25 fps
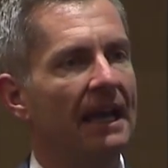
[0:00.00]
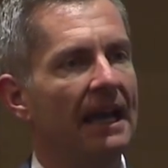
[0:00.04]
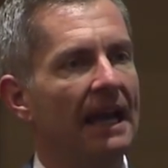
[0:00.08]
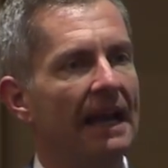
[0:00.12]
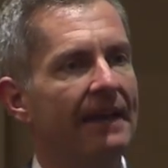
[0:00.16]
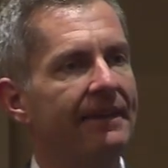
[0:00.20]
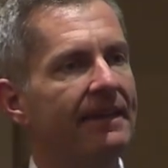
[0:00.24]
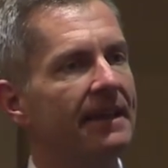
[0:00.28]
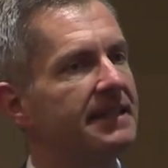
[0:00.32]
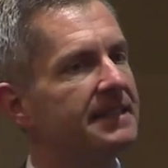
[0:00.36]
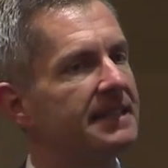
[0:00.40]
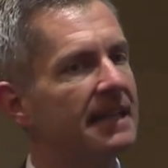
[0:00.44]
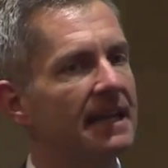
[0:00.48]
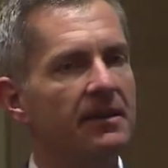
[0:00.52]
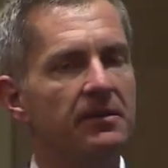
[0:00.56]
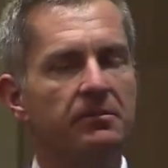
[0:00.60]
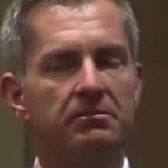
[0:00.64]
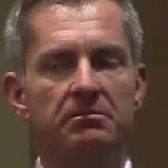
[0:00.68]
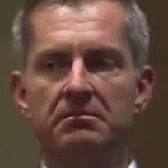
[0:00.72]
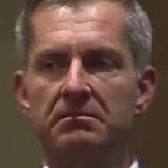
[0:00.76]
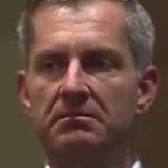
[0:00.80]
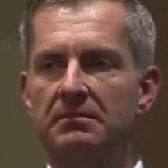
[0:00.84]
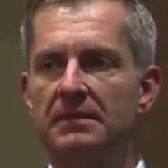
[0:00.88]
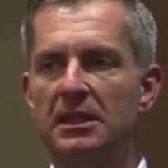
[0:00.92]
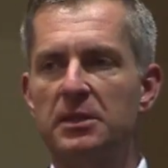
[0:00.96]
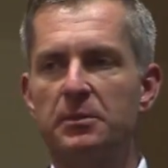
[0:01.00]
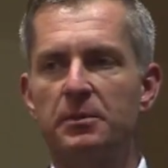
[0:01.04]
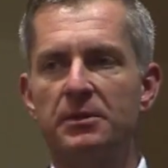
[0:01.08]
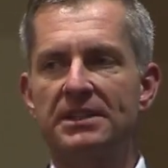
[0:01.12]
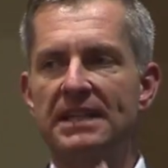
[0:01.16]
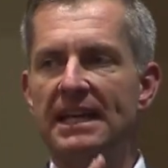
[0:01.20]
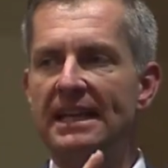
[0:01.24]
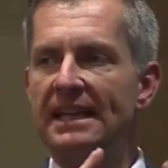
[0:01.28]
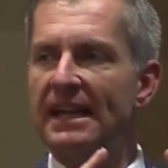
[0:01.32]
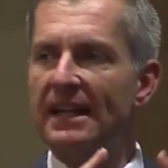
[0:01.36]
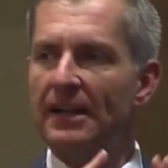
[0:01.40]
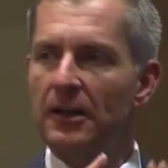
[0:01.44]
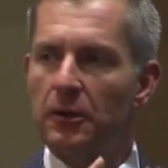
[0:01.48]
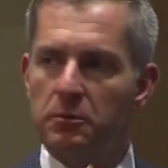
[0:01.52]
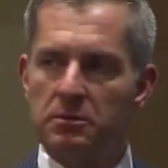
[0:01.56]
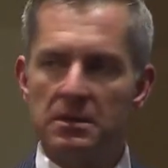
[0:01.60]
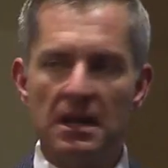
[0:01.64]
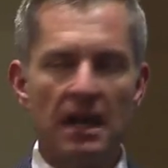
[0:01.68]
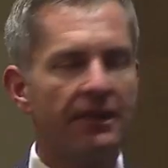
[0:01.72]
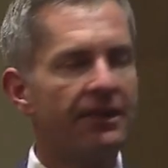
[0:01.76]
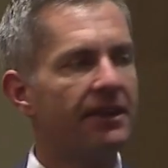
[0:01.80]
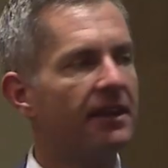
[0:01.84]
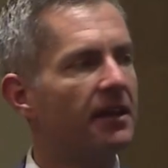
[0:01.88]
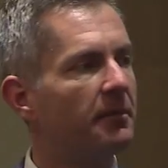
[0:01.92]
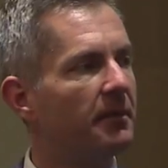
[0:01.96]
And they said, let's pretend I know
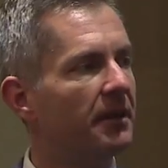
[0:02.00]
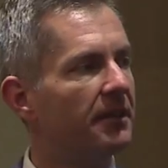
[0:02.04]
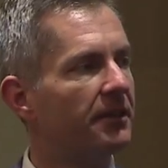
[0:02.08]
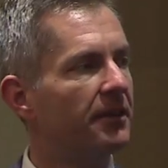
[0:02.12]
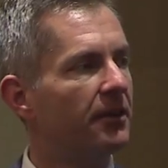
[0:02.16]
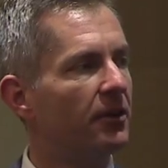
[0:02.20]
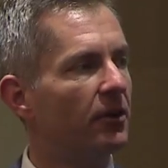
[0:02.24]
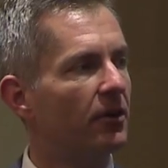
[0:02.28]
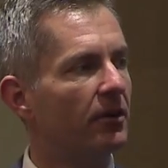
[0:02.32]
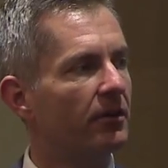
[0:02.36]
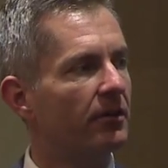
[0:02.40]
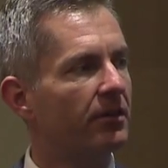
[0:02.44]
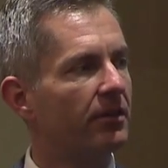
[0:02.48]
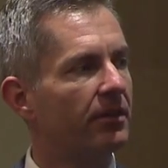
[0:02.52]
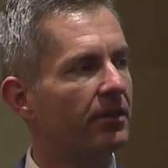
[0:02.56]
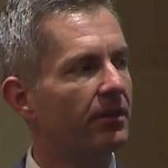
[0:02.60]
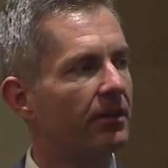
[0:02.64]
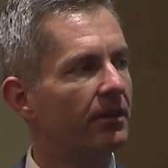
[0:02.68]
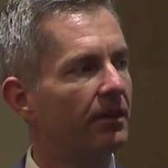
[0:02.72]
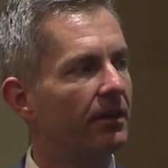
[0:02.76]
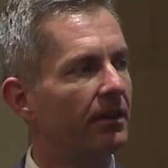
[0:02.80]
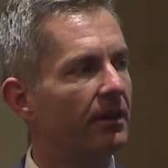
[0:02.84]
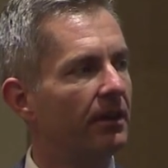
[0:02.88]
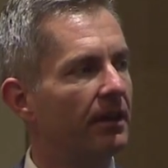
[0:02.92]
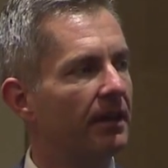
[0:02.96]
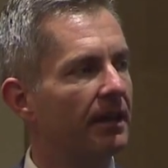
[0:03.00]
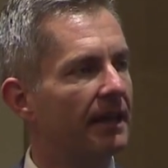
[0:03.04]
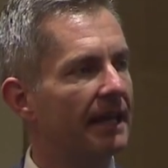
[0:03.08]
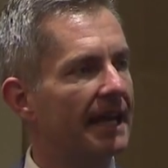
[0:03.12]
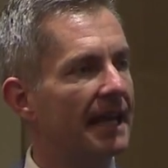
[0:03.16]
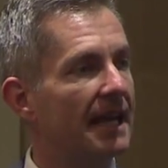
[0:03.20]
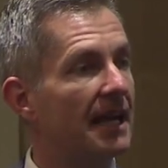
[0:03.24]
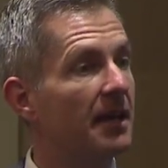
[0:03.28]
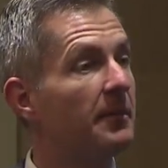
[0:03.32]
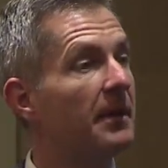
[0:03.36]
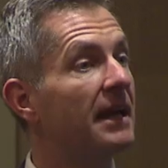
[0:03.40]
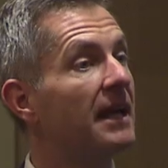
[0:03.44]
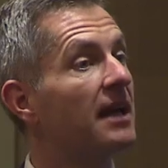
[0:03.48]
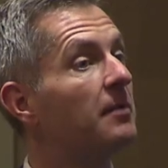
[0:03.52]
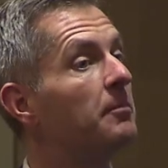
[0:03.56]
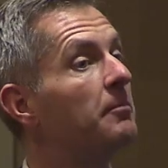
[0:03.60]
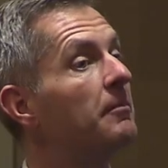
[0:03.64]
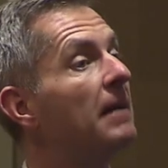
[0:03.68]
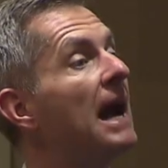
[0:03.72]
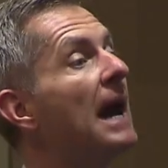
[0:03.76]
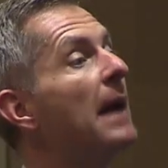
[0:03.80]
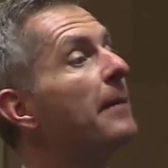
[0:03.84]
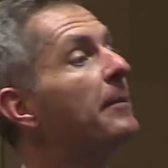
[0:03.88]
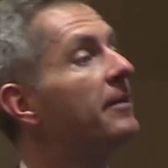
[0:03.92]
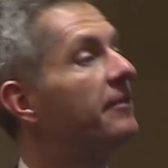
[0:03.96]
nothing about the Earth. Can I make a
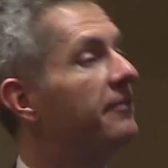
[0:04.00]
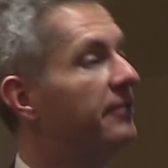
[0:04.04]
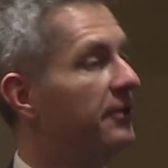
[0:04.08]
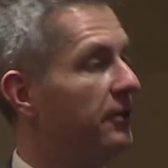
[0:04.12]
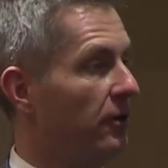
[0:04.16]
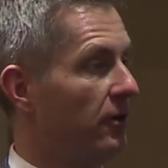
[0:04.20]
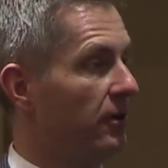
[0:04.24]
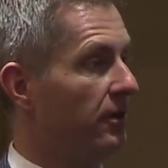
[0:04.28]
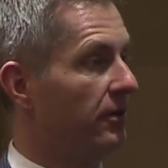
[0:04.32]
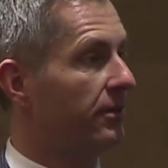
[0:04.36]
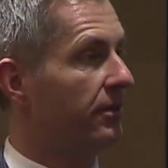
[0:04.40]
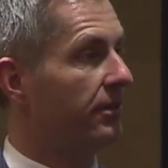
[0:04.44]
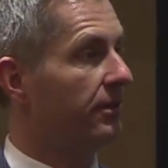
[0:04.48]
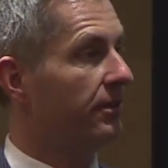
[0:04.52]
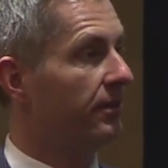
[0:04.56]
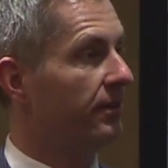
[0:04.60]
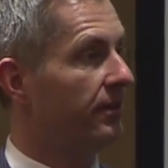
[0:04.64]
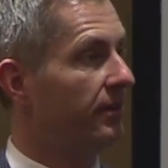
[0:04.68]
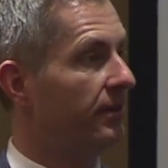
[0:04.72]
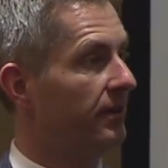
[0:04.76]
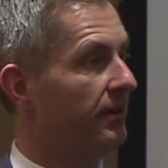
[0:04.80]
map of the Earth?